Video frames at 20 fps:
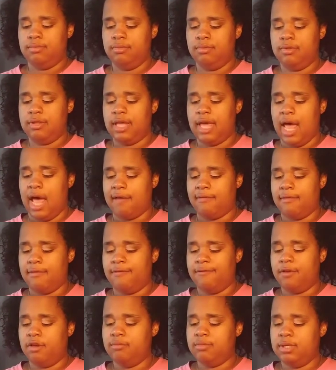they haven't
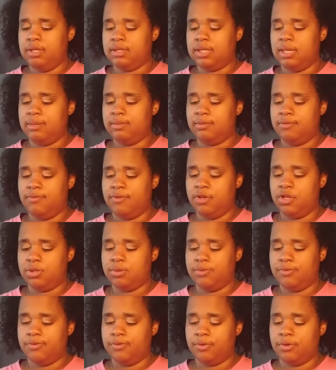filmed these types of videos
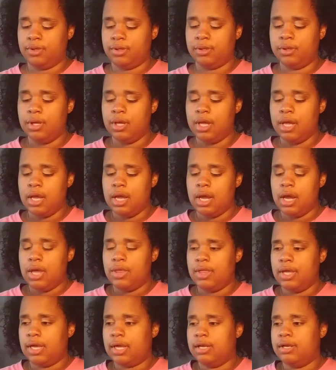before.
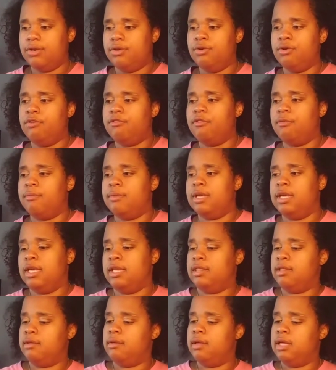They can do them
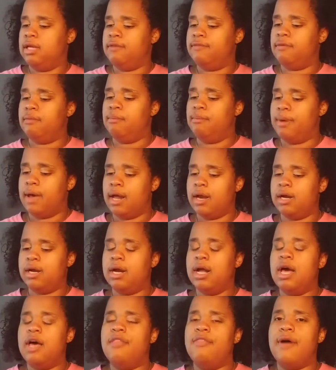even better.
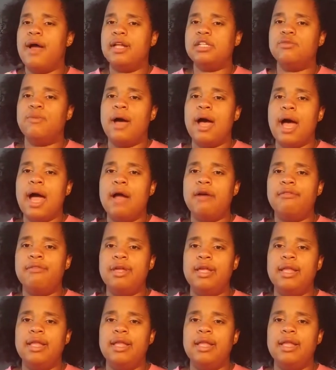That's why I really